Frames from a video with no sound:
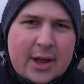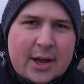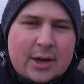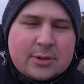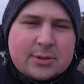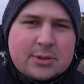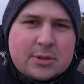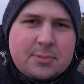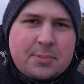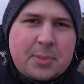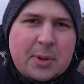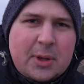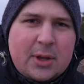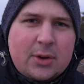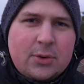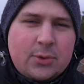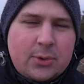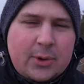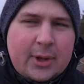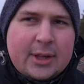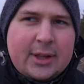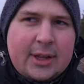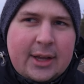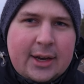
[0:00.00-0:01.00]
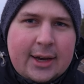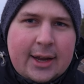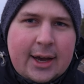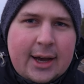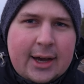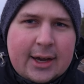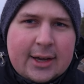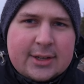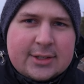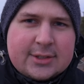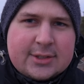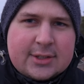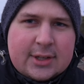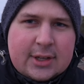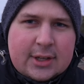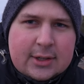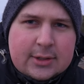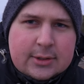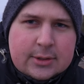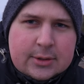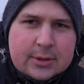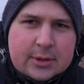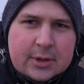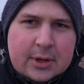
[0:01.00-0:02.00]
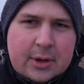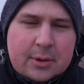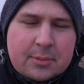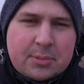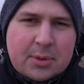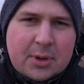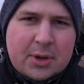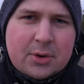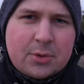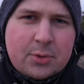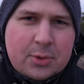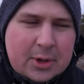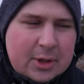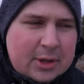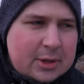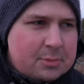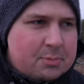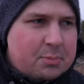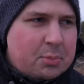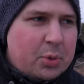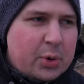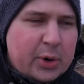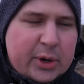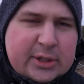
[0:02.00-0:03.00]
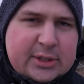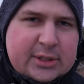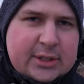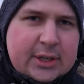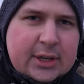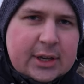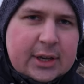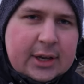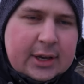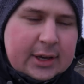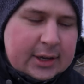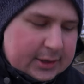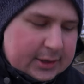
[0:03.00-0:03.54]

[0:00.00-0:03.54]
out to be really nice and be really pretty.